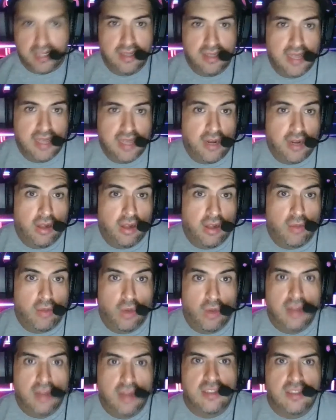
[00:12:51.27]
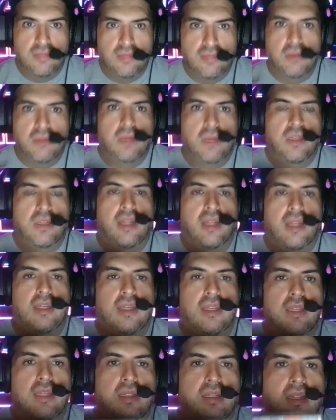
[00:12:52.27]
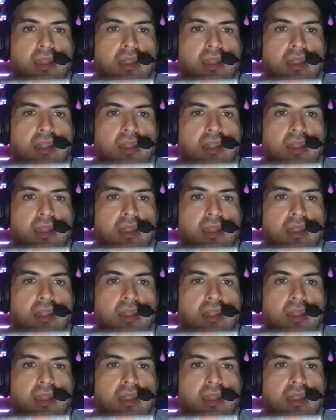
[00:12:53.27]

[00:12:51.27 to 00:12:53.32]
not all at once, but maybe like in